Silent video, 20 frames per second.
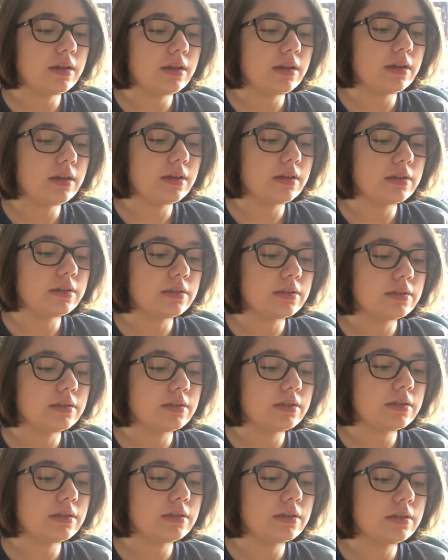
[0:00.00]
and
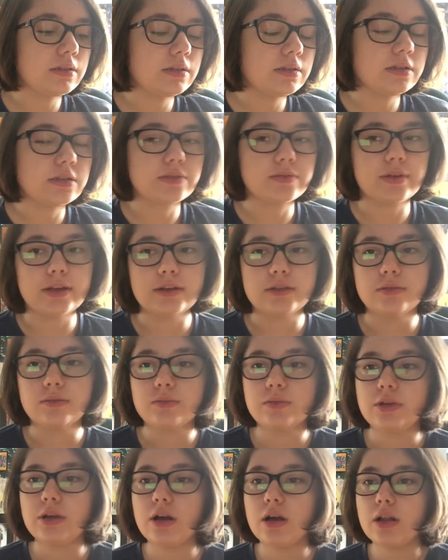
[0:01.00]
his friend,
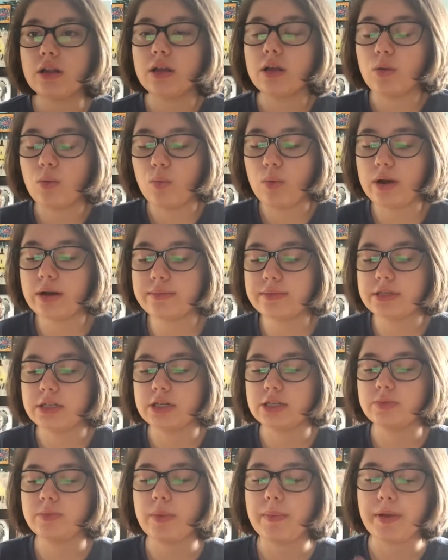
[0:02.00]
we all, like, went
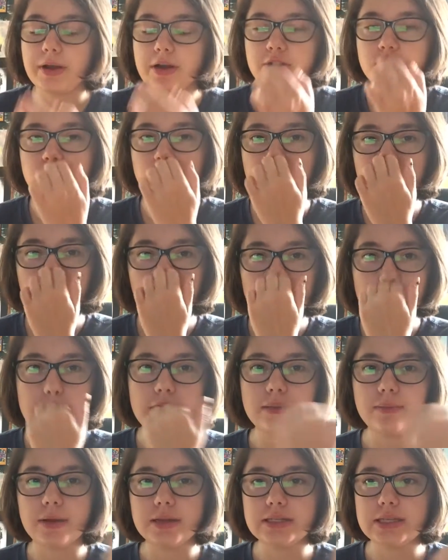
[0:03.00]
upstairs to my parents' room with
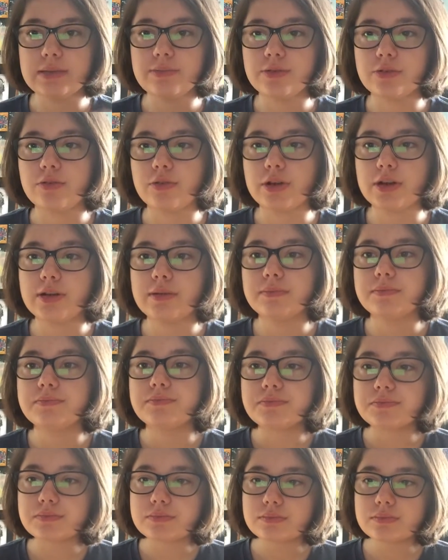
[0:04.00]
my tape recorder.
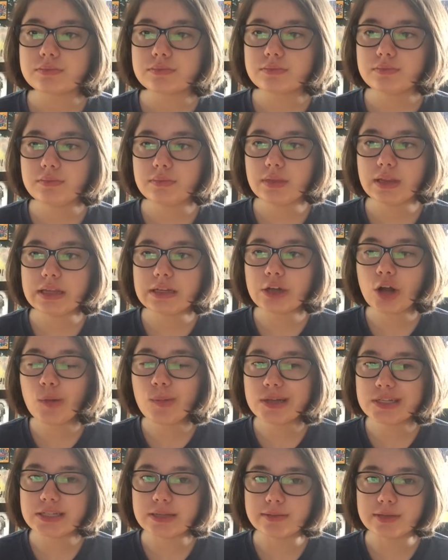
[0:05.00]
And all
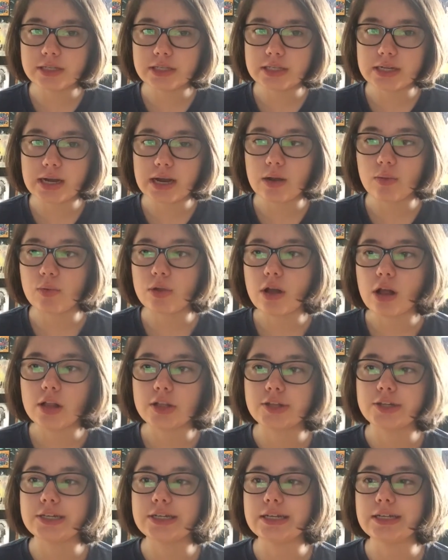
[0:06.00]
my siblings and I, we all
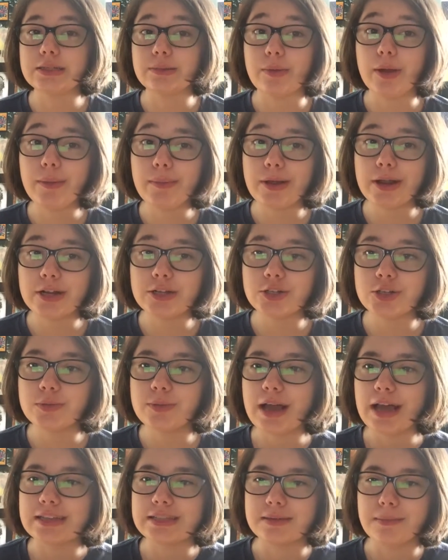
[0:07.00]
agree that my parents' room
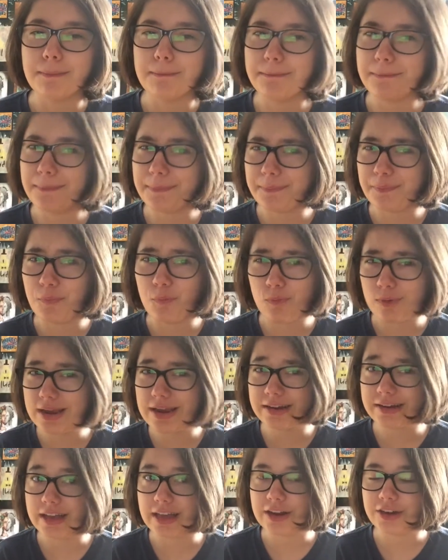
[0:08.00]
has some
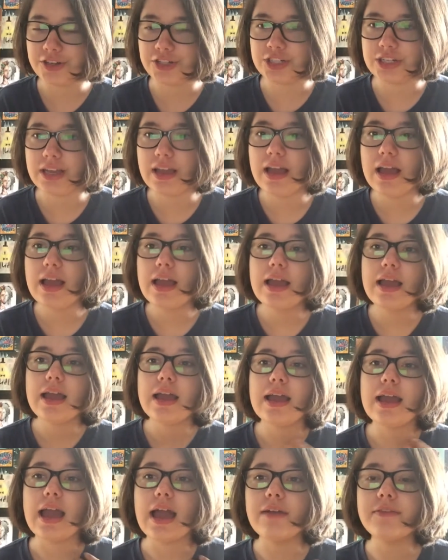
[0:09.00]
weird energy.
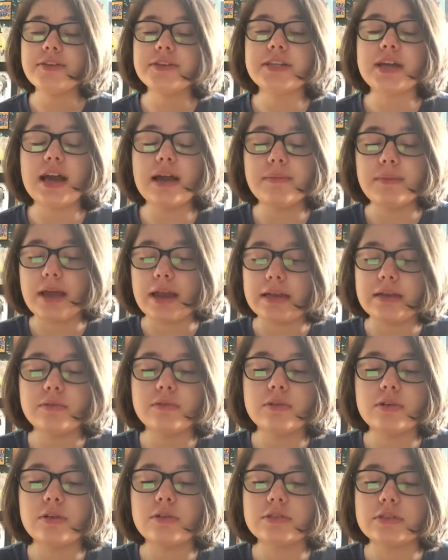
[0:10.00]
every time
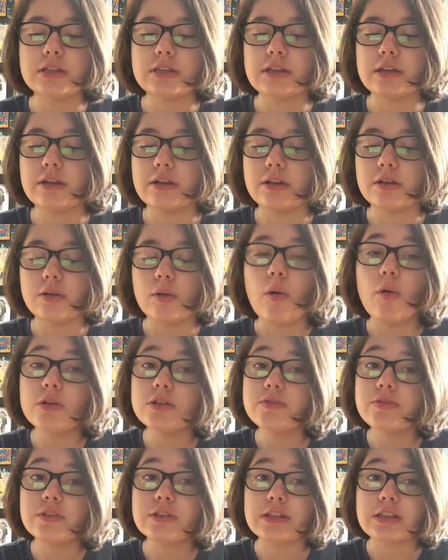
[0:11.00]
anyone goes in there, I
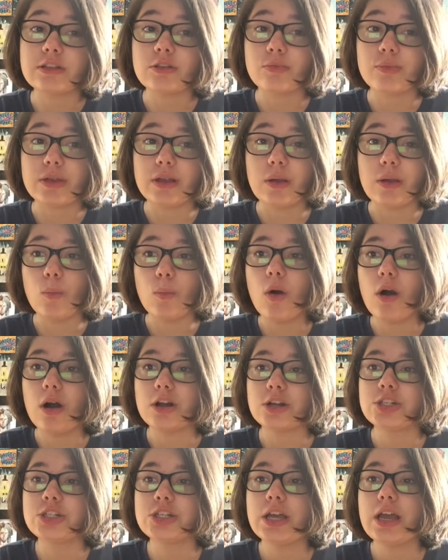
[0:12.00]
always feel like they're being
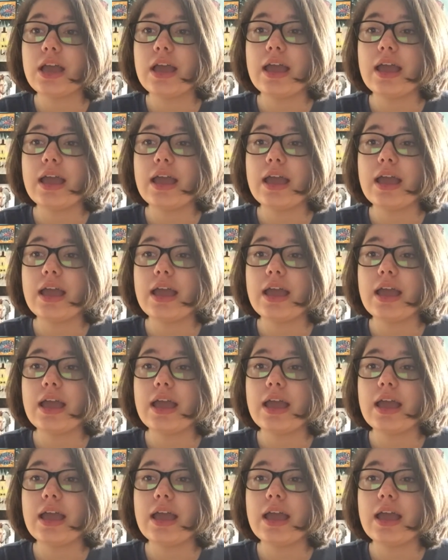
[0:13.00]
watched.